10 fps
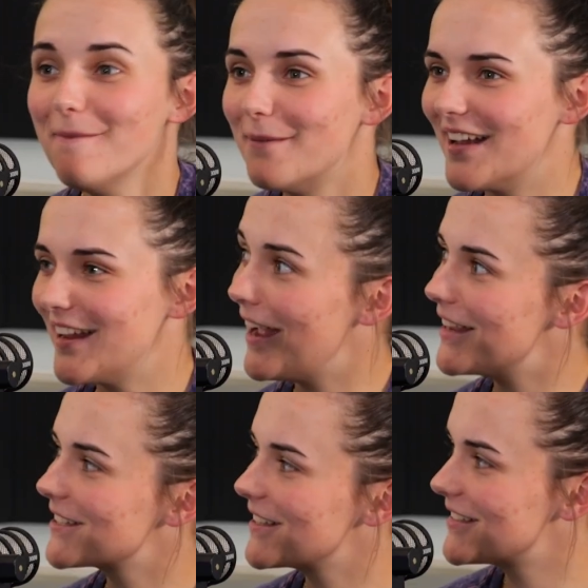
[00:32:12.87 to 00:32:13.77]
But yeah,
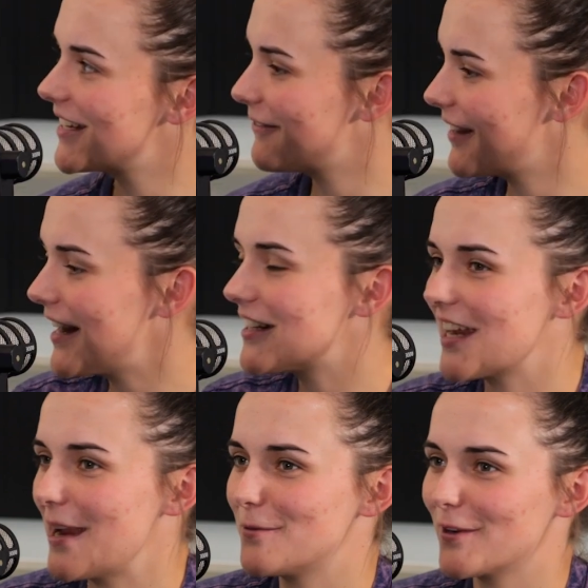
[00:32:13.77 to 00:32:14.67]
so we had a
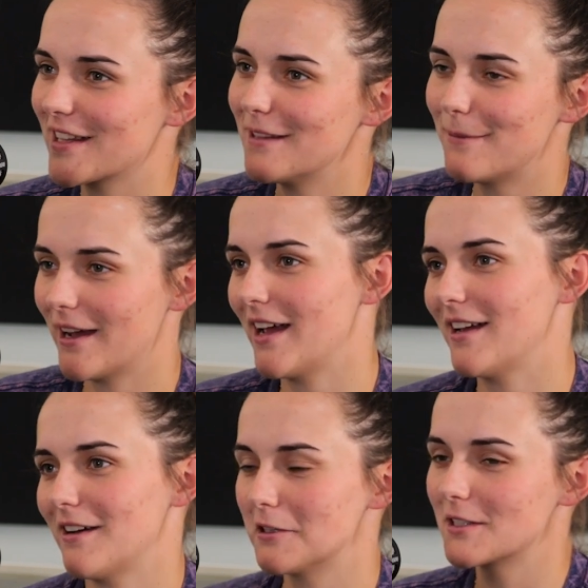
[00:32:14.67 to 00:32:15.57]
team drink in the bar.
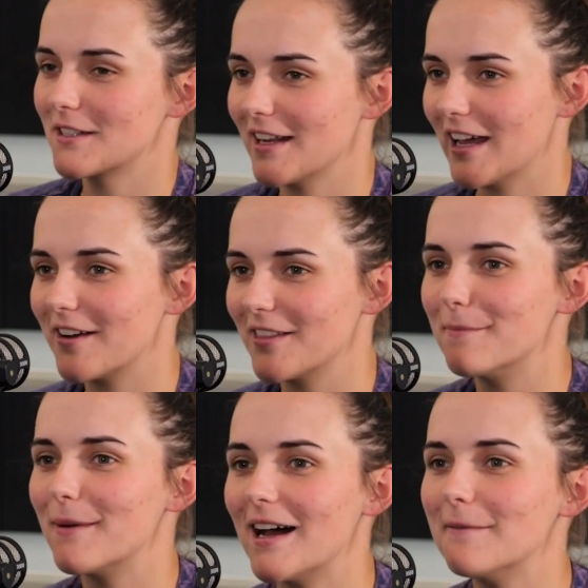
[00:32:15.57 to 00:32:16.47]
I was allowed in the
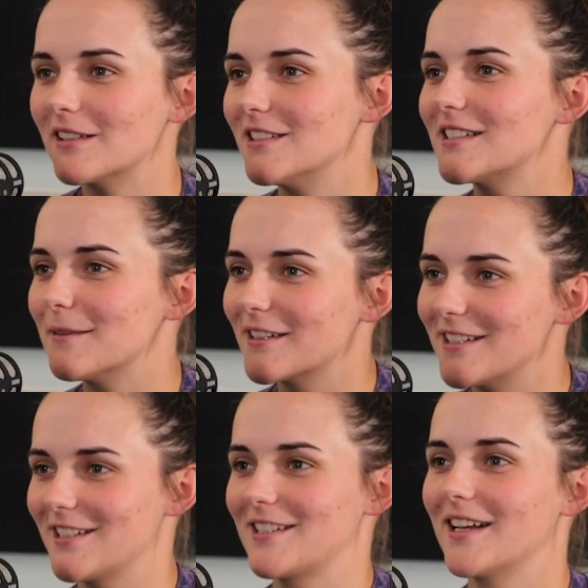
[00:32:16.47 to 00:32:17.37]
bar because someone
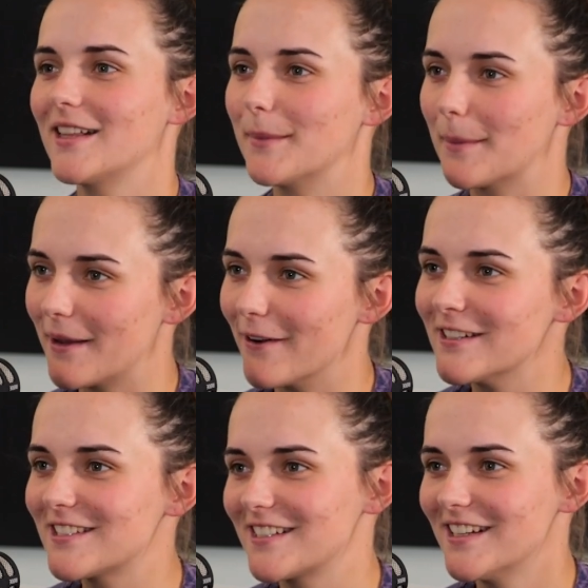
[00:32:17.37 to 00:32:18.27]
could just say they're my
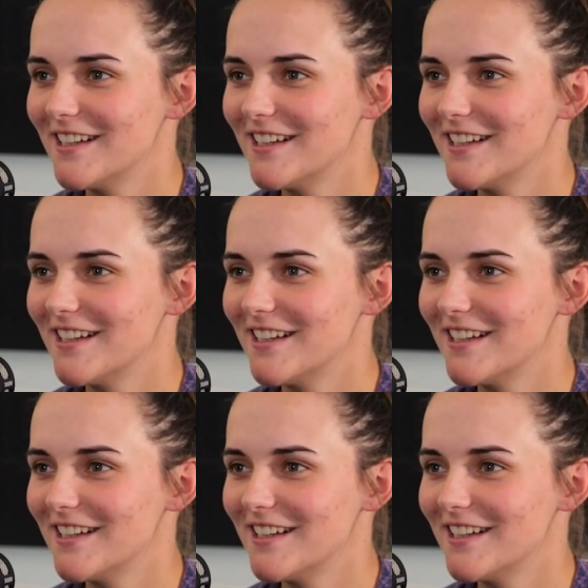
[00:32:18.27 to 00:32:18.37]
parents.